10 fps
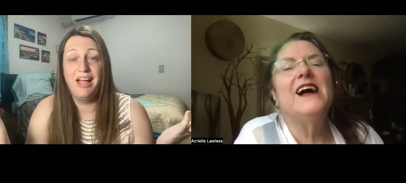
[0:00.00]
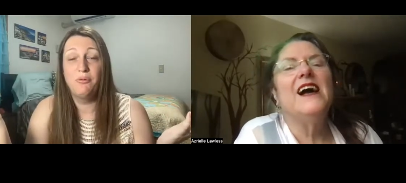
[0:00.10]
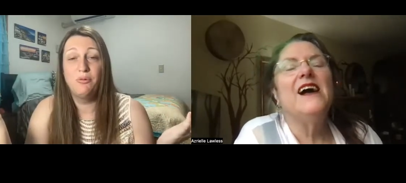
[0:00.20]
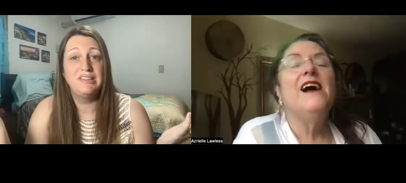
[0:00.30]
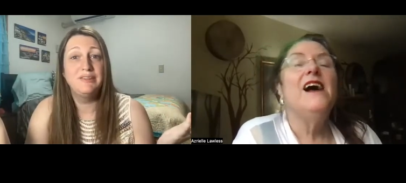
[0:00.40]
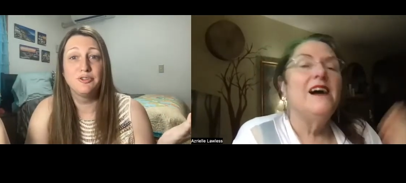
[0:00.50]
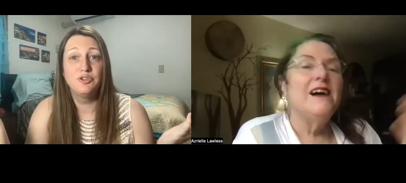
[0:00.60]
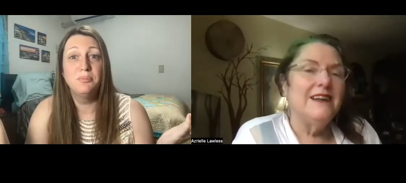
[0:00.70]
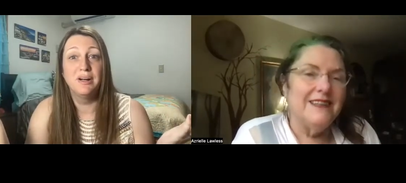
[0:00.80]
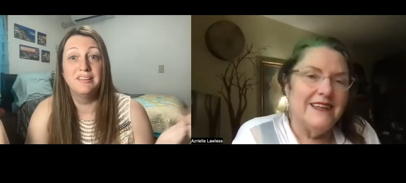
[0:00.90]
Speaker 1: I won't see for
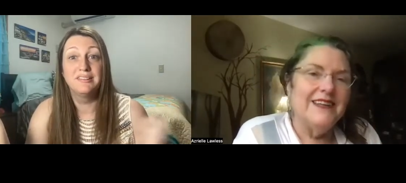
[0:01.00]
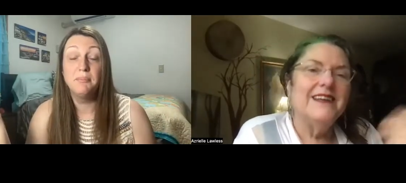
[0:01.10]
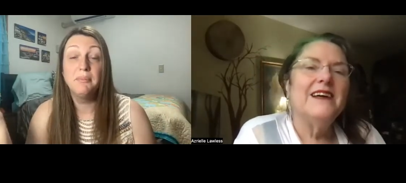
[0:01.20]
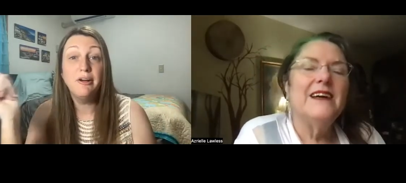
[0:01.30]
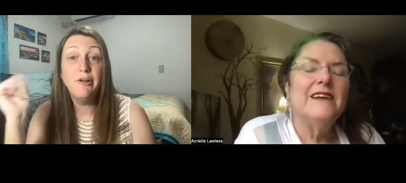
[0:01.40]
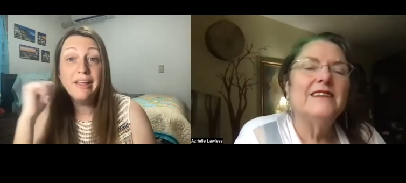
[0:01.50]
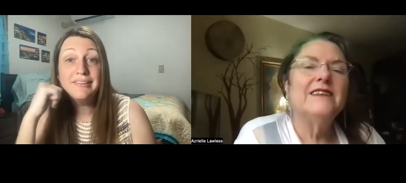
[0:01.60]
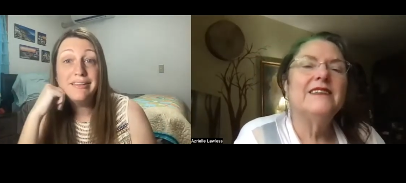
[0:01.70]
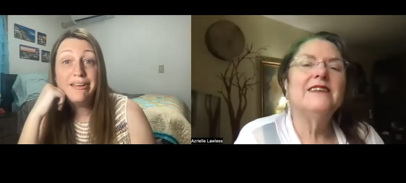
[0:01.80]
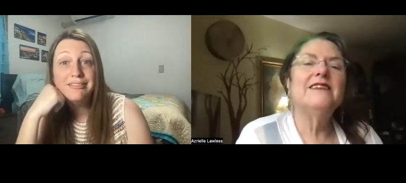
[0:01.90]
two months. I'm like, oh,
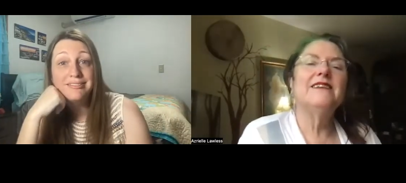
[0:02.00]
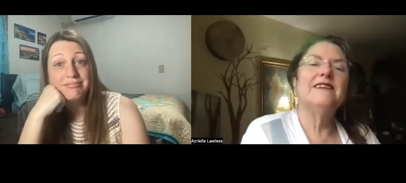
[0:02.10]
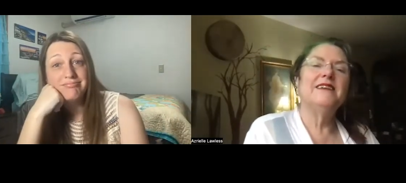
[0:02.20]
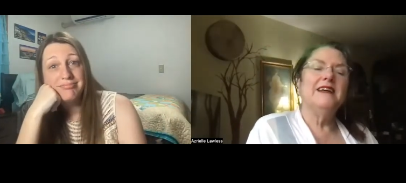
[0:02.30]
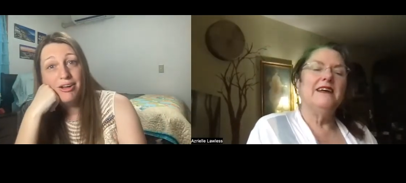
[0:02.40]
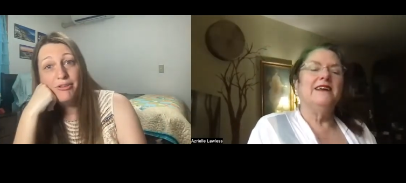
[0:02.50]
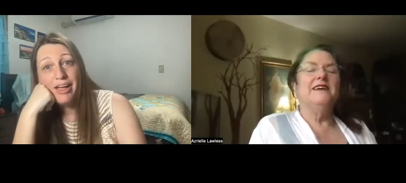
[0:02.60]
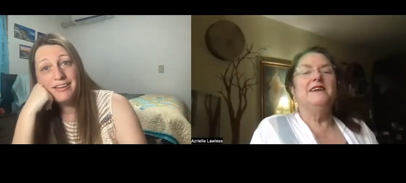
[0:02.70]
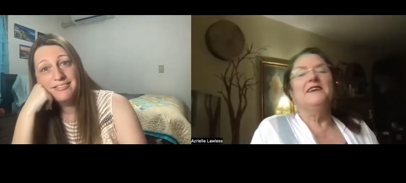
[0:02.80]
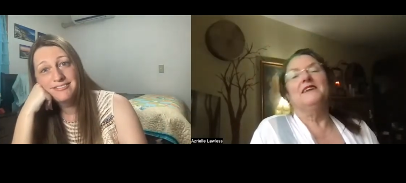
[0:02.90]
that's nice.
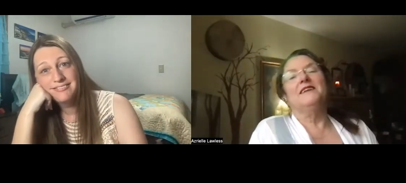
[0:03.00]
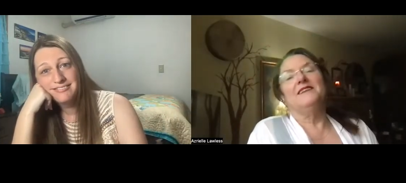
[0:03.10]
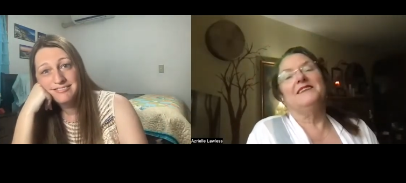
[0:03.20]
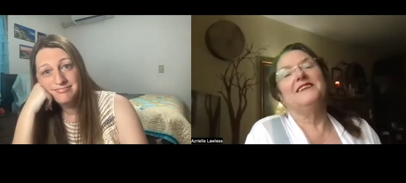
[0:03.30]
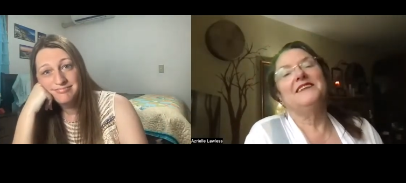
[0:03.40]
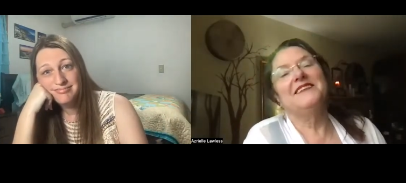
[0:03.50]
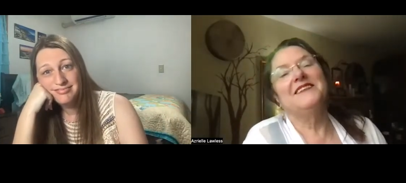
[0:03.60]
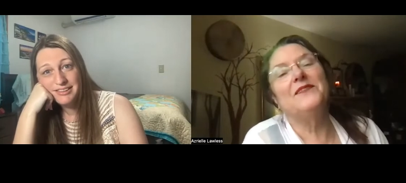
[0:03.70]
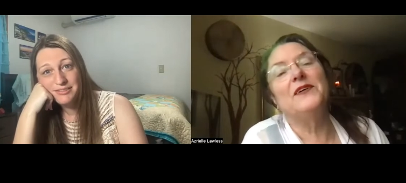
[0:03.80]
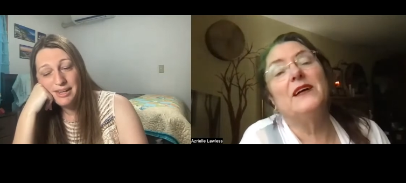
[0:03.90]
Okay.
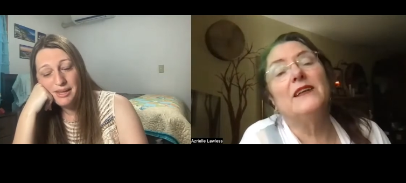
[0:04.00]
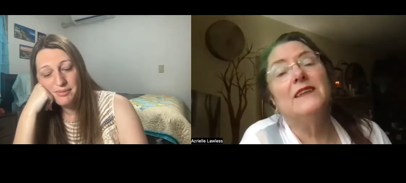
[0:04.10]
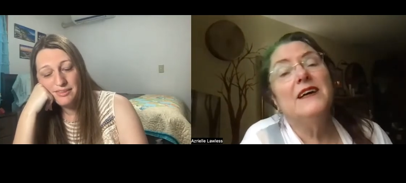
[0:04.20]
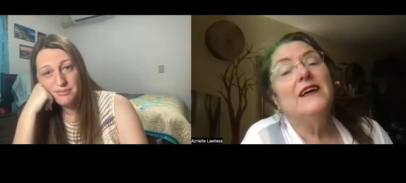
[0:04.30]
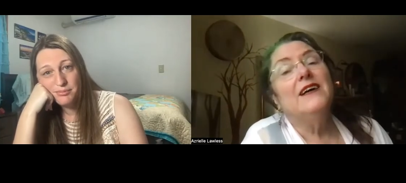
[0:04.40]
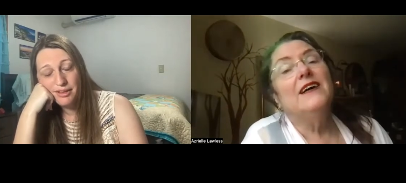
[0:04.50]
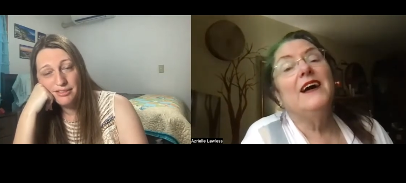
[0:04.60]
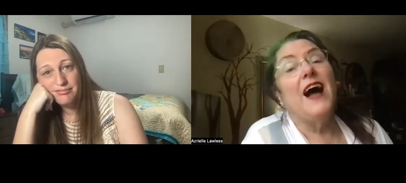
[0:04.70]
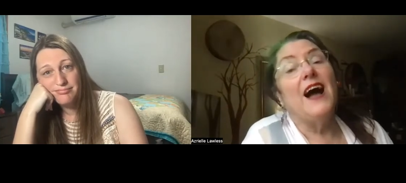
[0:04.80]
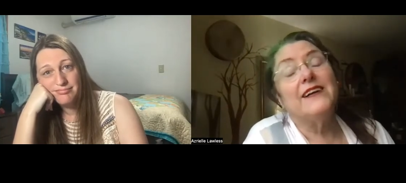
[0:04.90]
That's well, what happened this
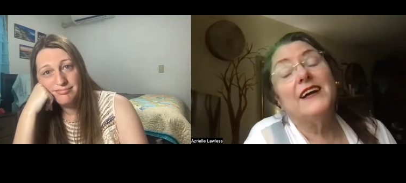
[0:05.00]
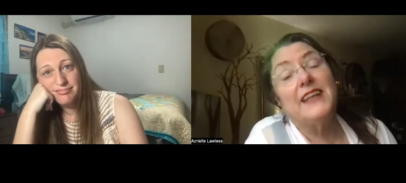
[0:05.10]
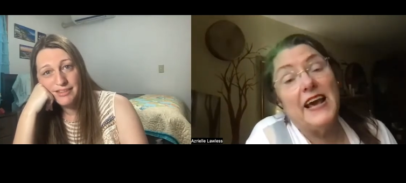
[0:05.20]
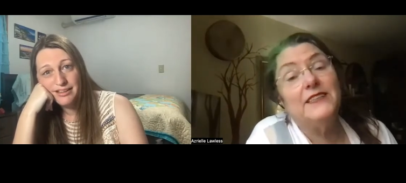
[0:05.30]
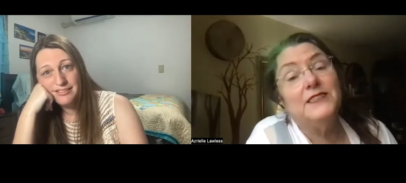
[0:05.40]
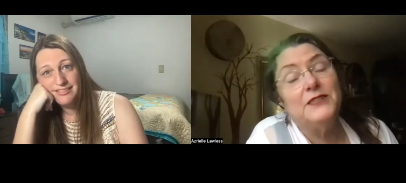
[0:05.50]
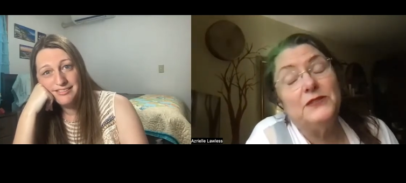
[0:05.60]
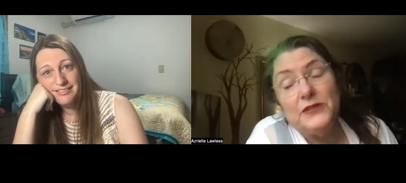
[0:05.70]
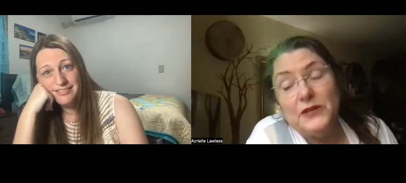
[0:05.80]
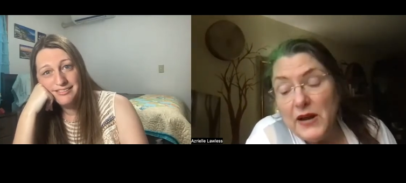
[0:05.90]
month. I gotta ask you,
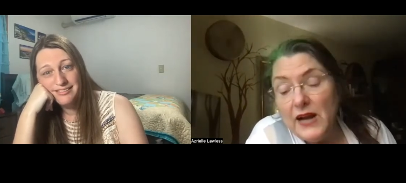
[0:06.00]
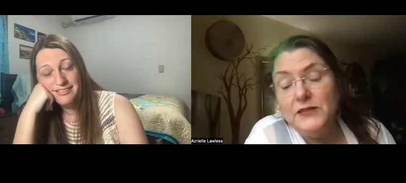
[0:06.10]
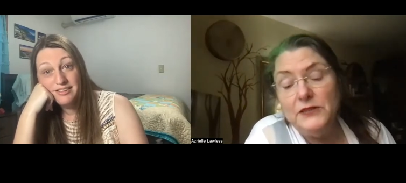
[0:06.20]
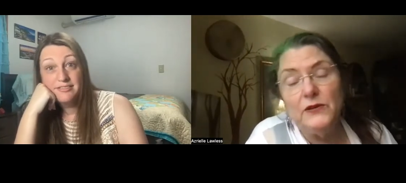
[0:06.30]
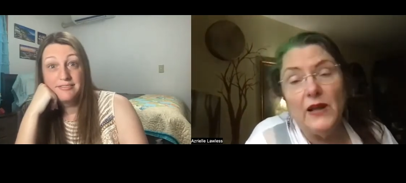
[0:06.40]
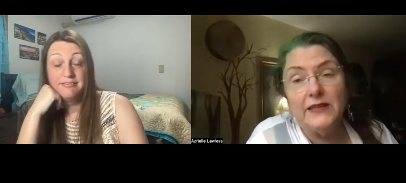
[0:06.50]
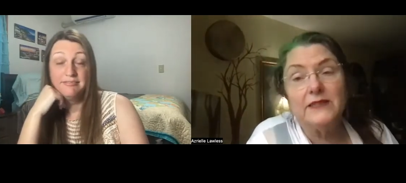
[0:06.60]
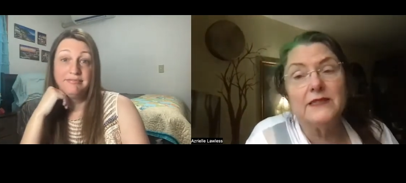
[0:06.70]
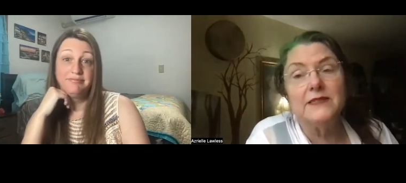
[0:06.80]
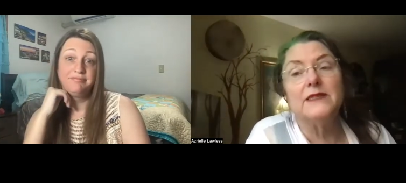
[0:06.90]
you know,
Speaker 2: how do you
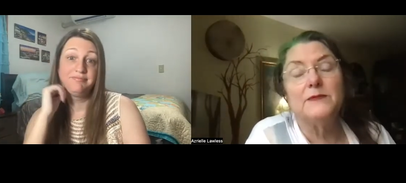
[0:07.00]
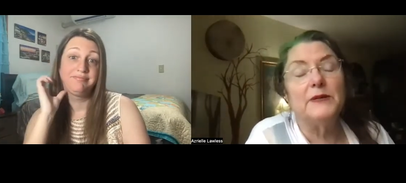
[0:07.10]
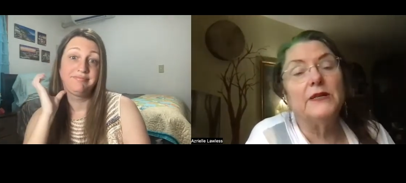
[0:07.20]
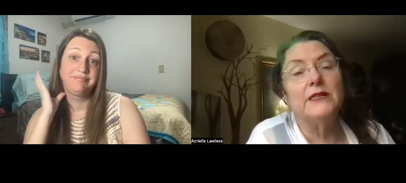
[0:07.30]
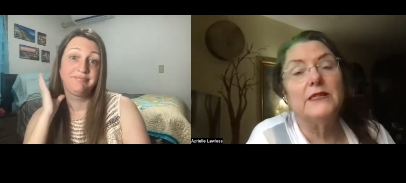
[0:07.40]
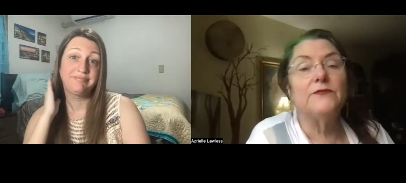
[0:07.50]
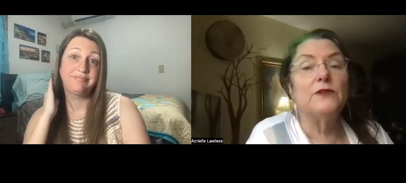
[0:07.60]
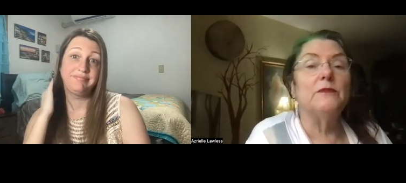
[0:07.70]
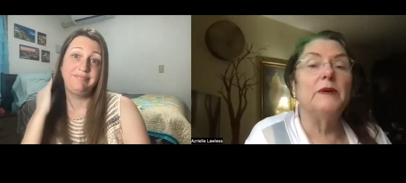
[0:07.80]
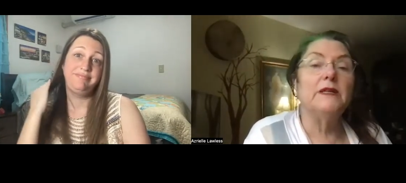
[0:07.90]
like this experience
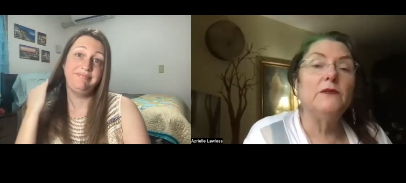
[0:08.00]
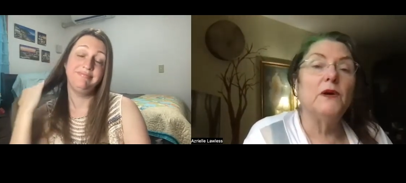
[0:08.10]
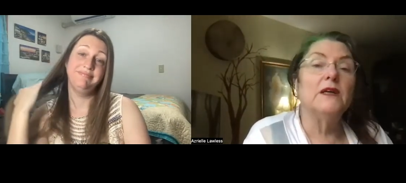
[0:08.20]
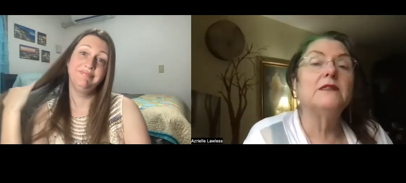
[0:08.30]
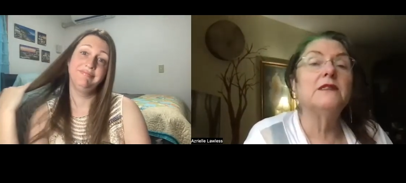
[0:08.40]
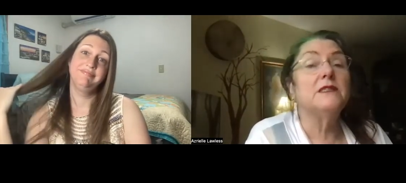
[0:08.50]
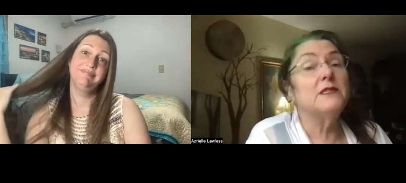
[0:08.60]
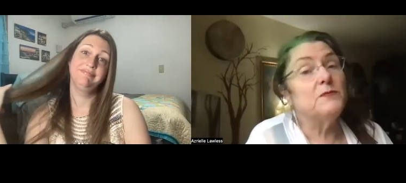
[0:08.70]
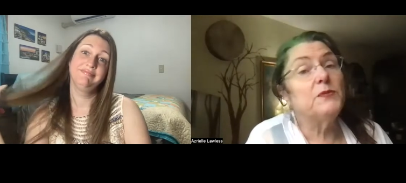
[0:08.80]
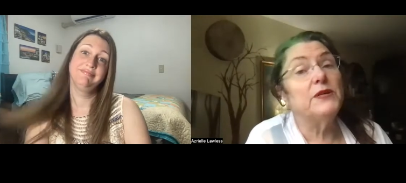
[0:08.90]
for the money wise? This
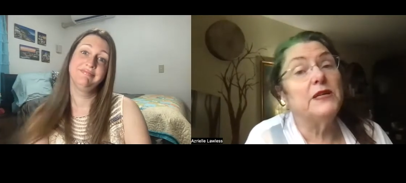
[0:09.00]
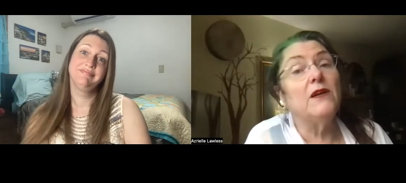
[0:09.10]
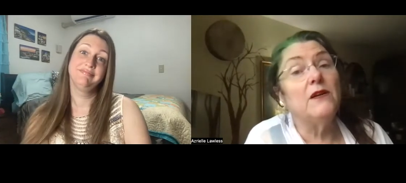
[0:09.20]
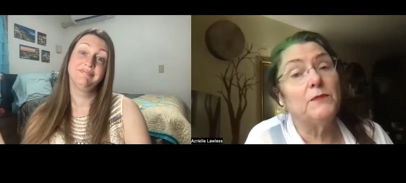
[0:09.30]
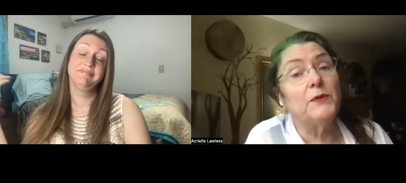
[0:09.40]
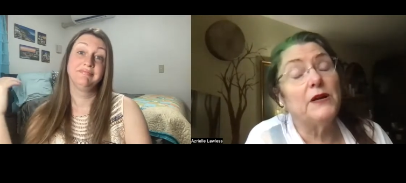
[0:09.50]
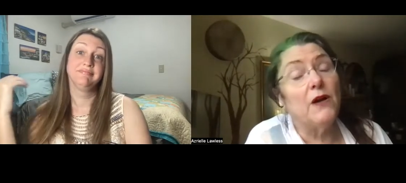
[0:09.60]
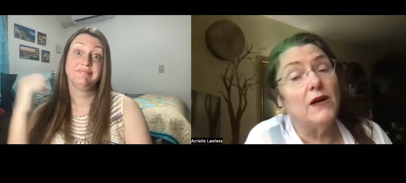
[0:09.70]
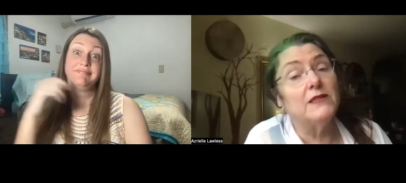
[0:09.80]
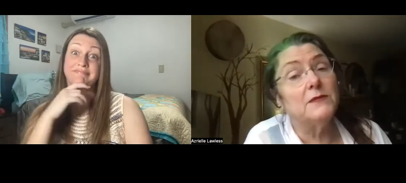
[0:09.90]
is a pretty, pretty
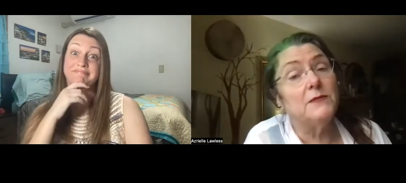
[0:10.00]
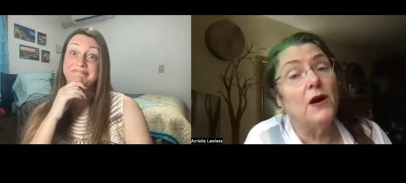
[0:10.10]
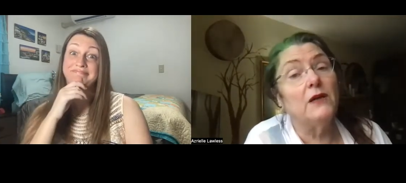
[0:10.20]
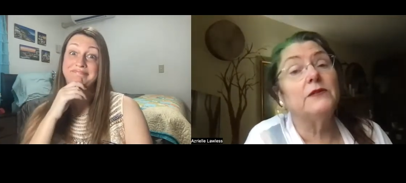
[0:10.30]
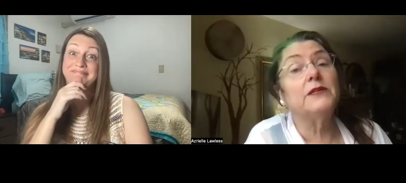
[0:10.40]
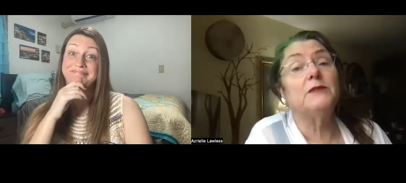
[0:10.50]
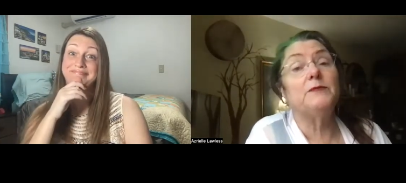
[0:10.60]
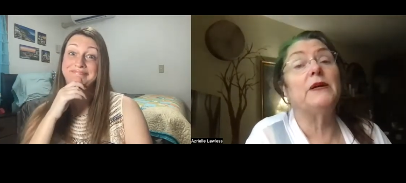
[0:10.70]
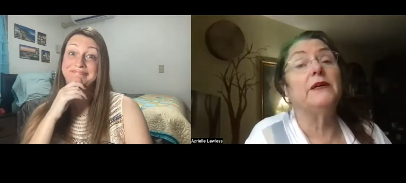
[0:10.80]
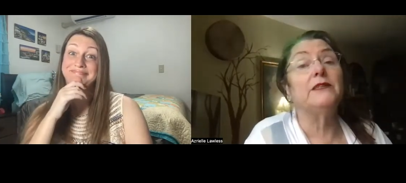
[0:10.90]
awesome author
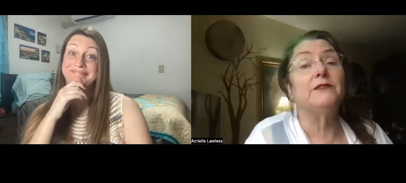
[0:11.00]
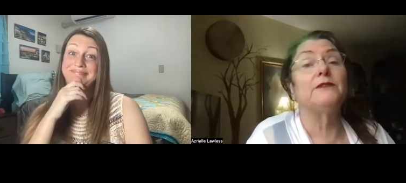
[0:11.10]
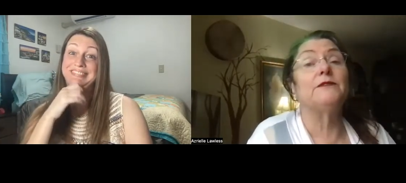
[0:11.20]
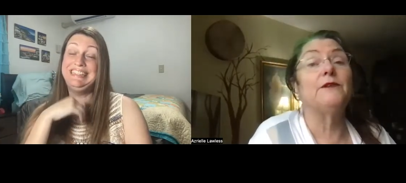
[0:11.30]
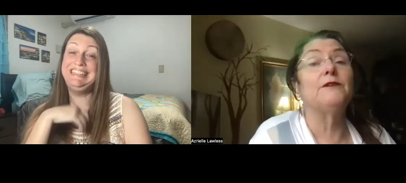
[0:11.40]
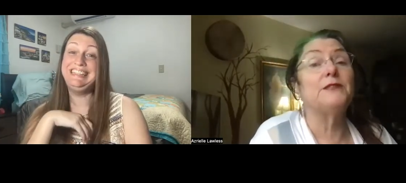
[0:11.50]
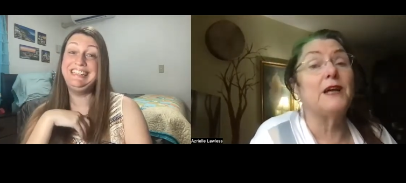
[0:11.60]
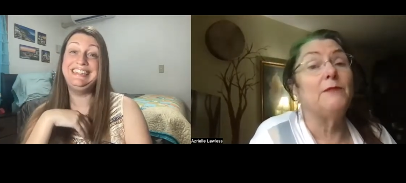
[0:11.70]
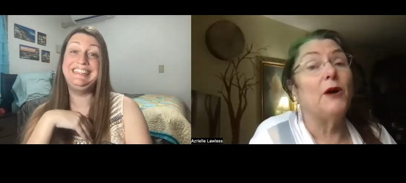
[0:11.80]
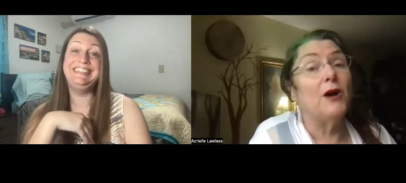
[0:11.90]
experience for a first time